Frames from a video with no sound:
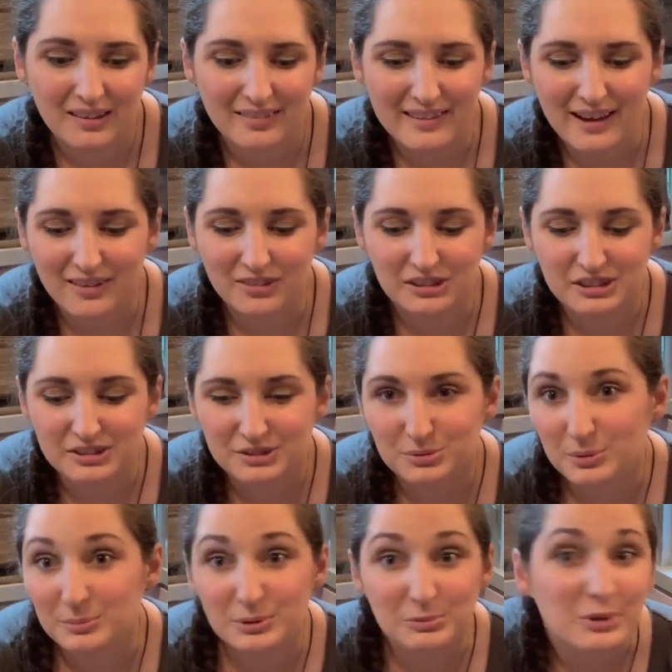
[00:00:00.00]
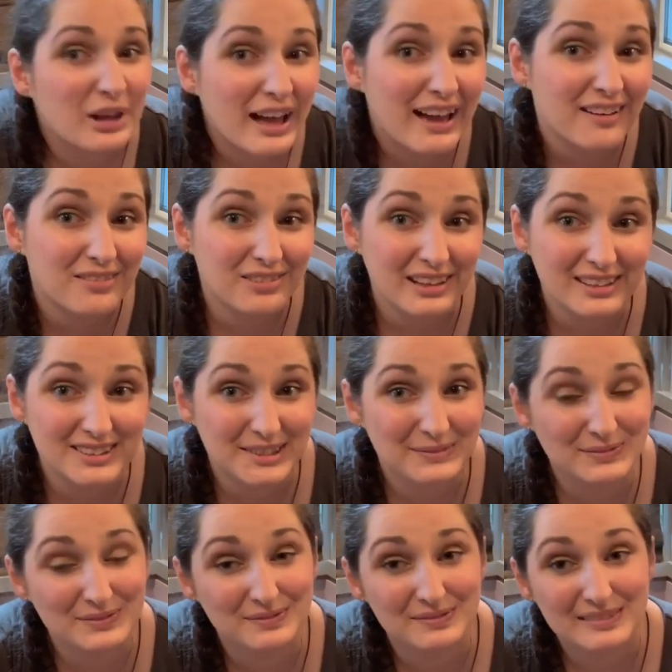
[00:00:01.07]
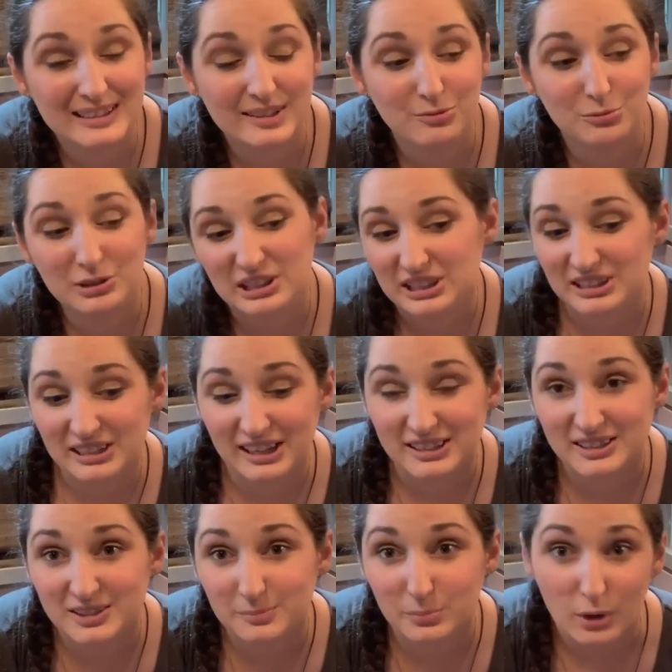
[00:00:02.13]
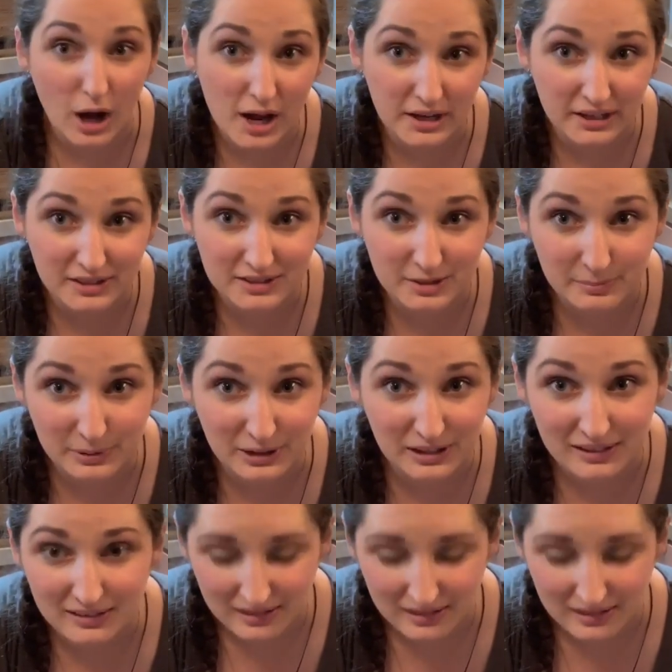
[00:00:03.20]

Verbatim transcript: now these women will have like some really nice product to put